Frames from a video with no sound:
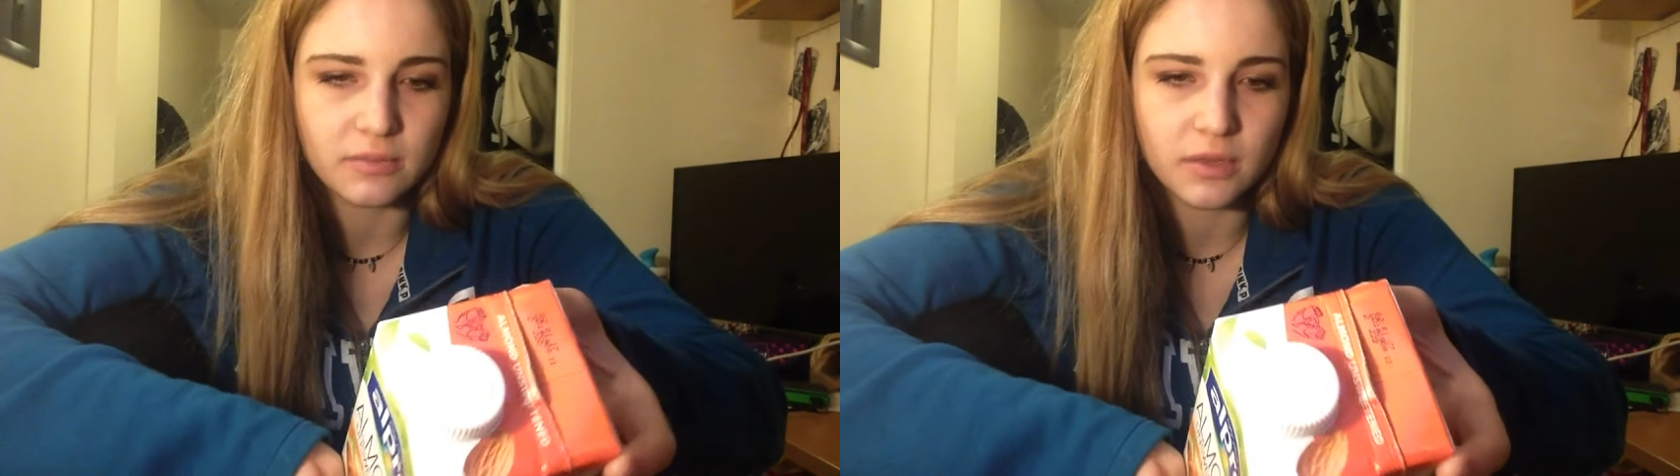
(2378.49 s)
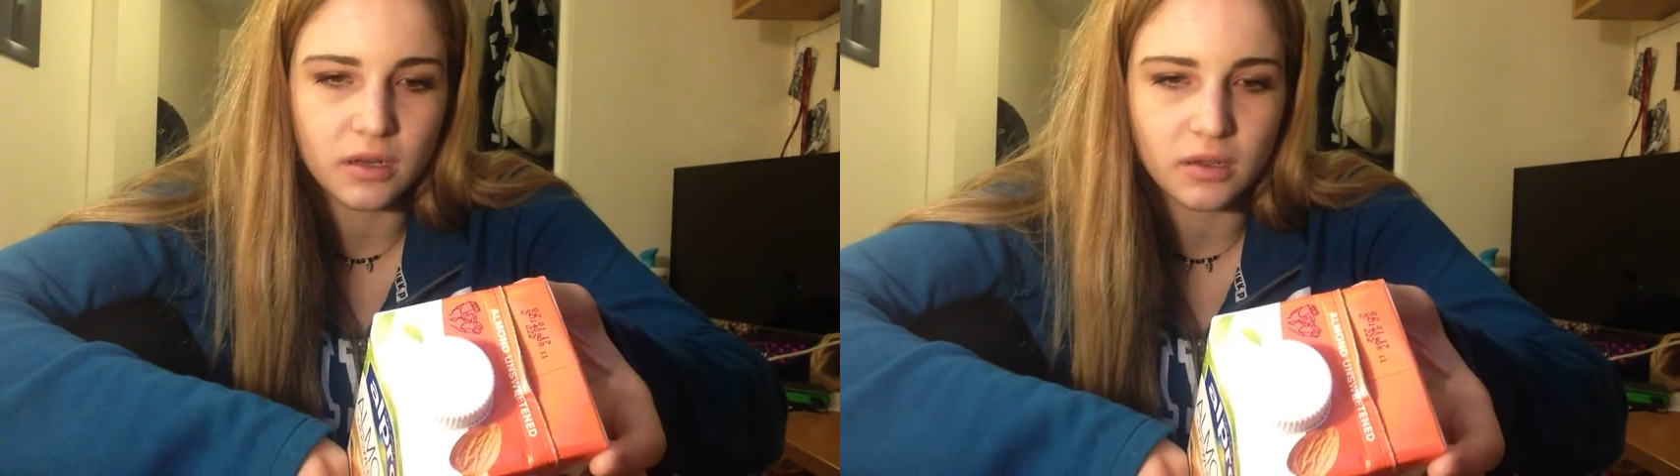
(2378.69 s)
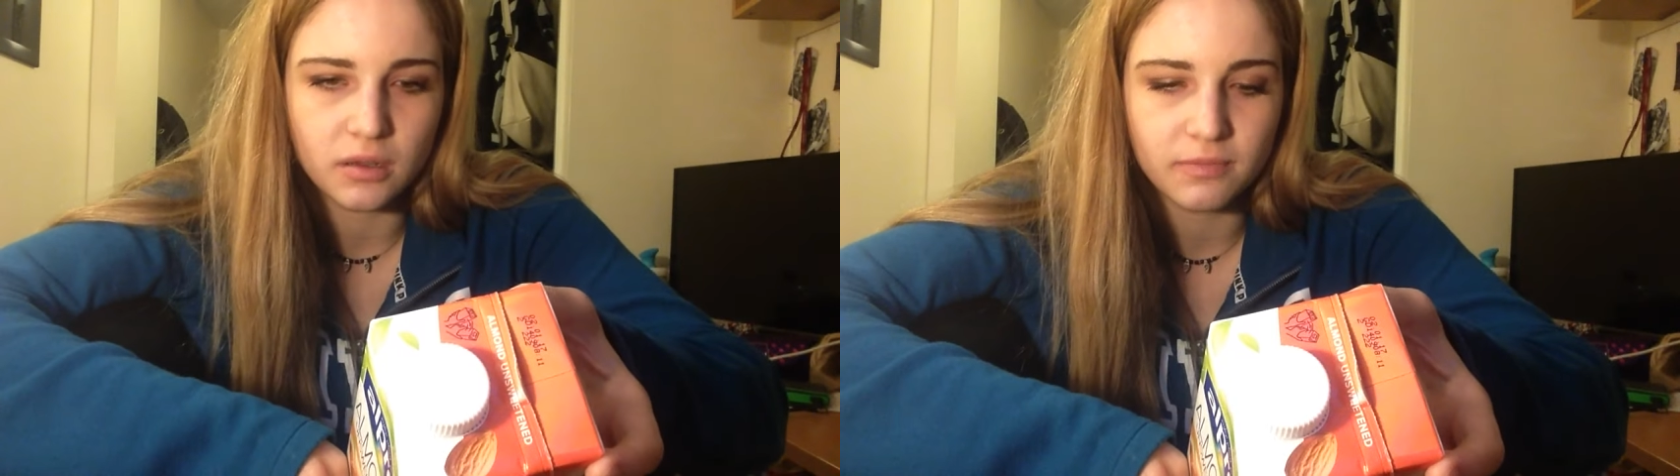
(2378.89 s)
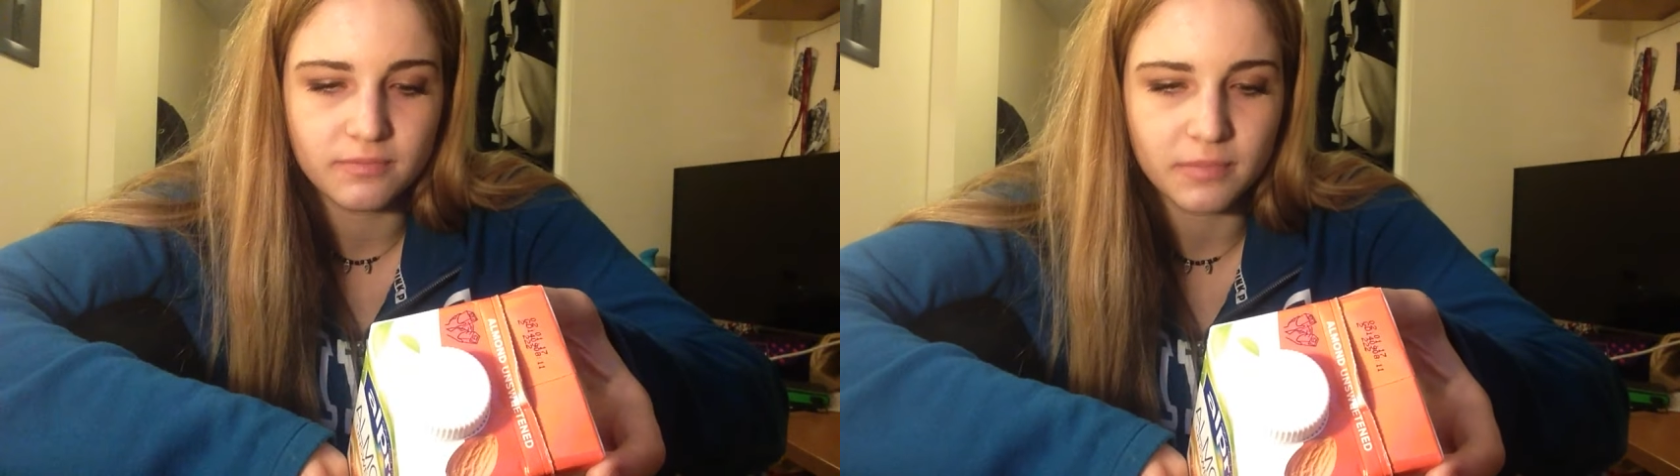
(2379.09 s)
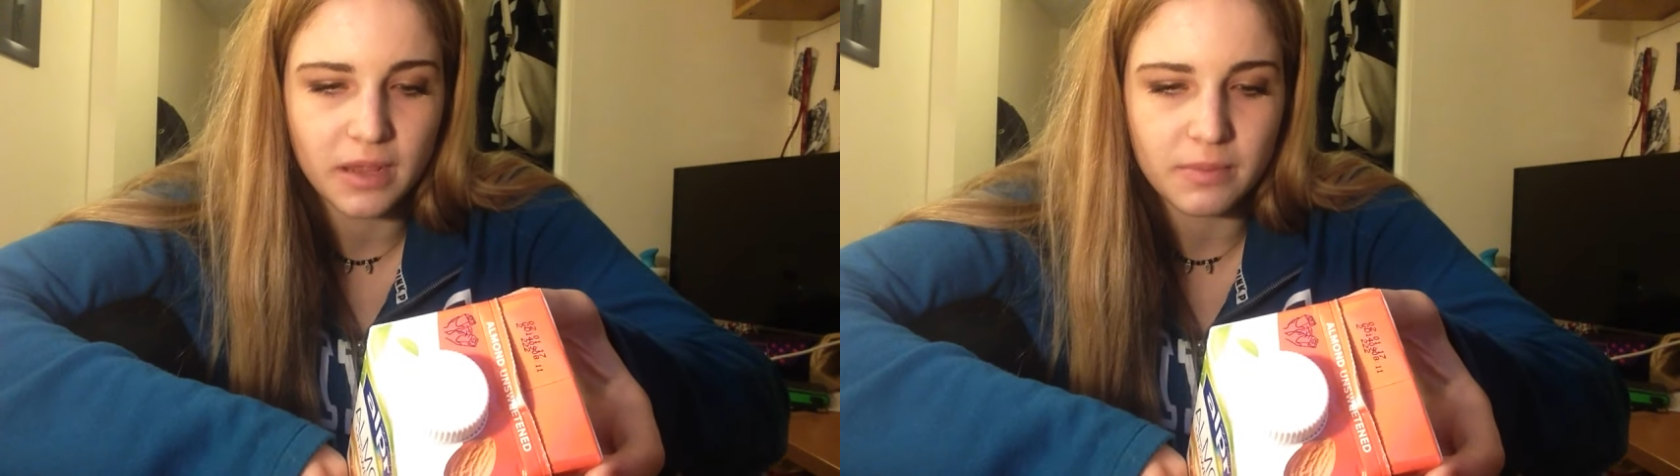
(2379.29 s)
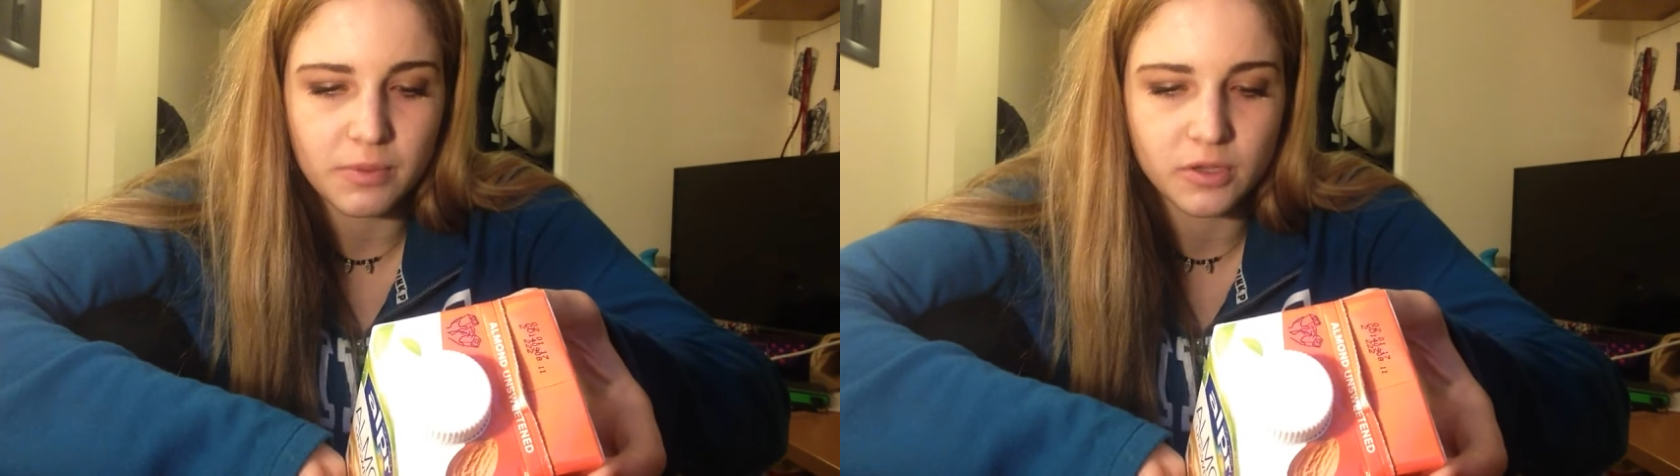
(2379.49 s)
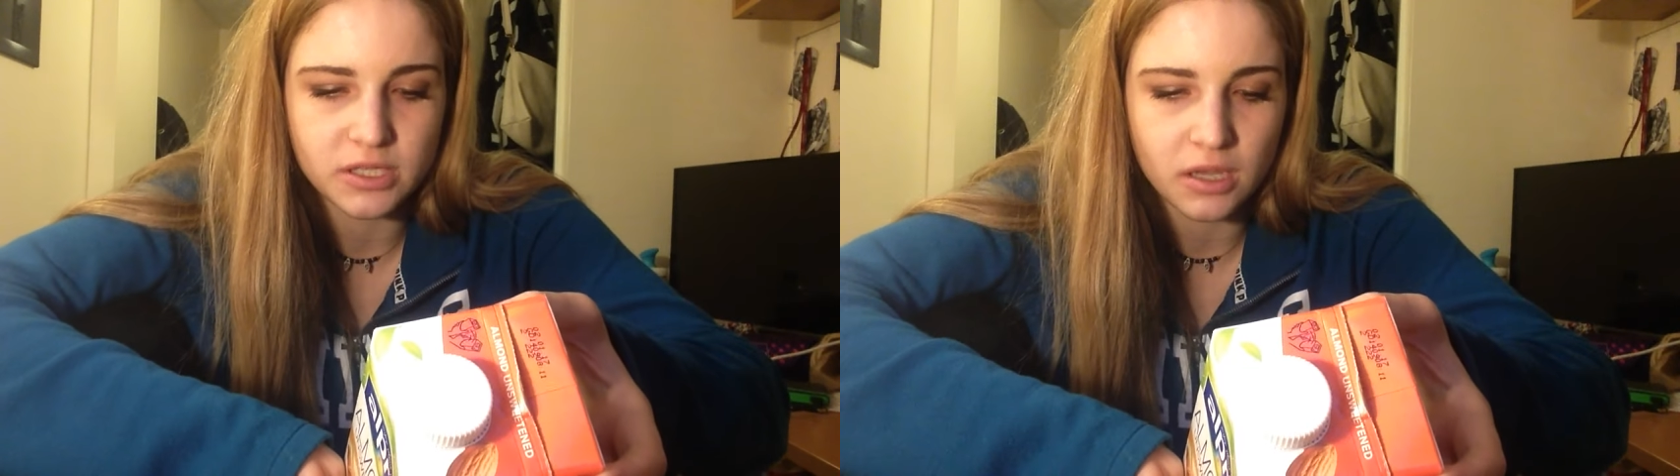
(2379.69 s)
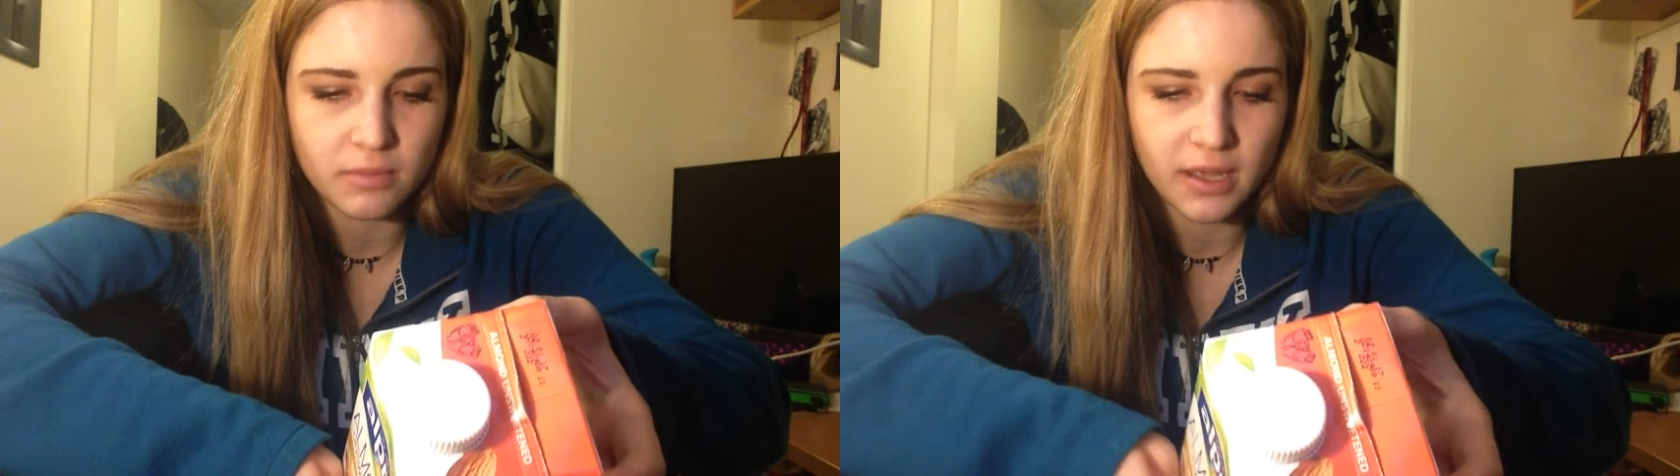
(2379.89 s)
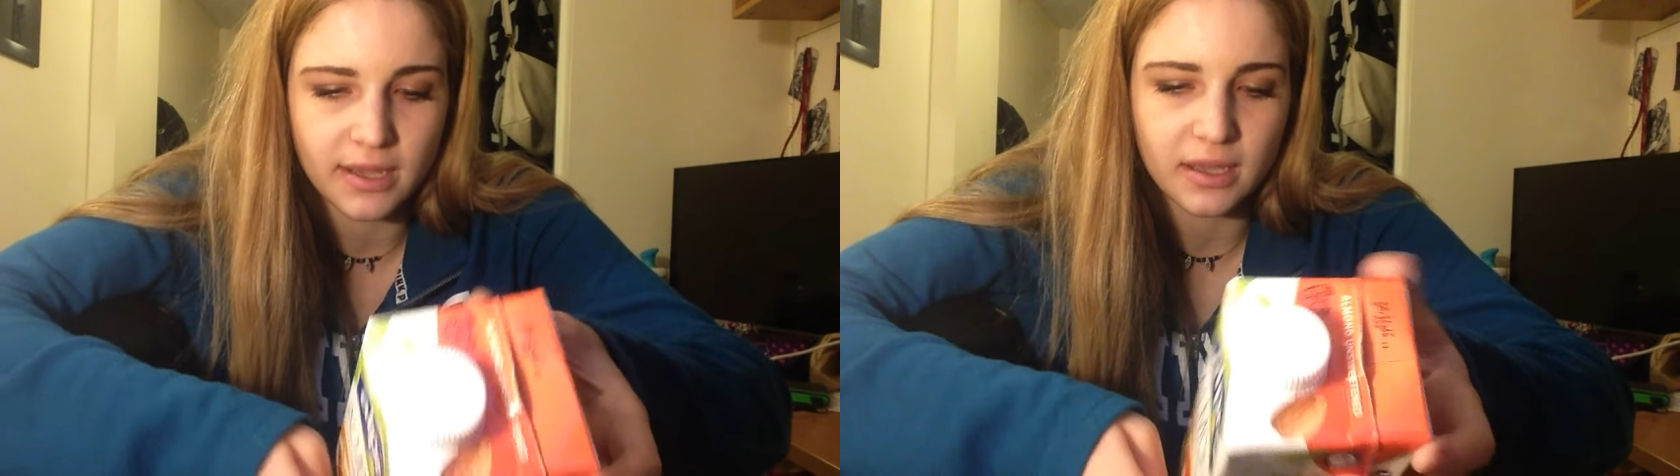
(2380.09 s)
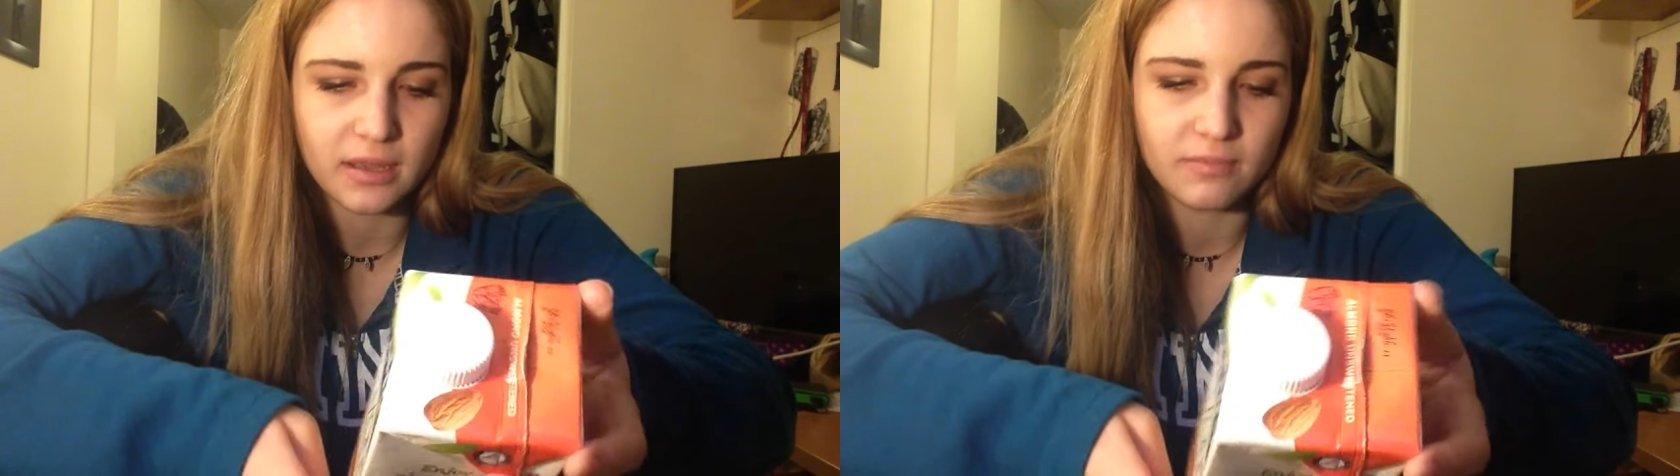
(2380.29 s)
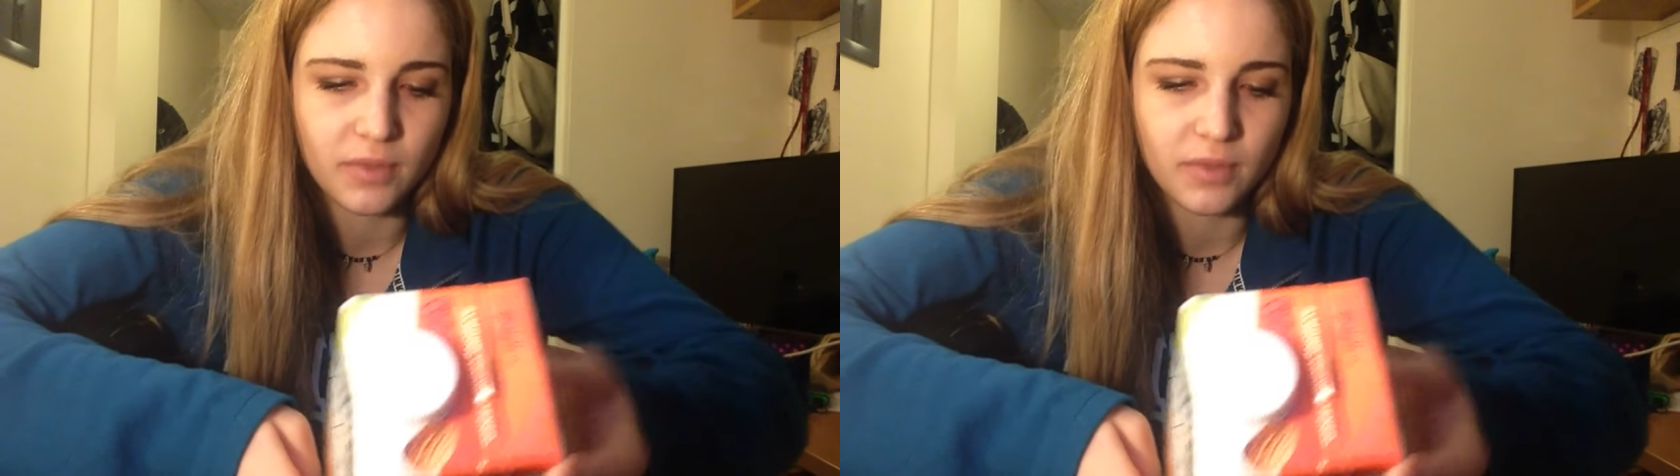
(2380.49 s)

I'm gonna maybe put some like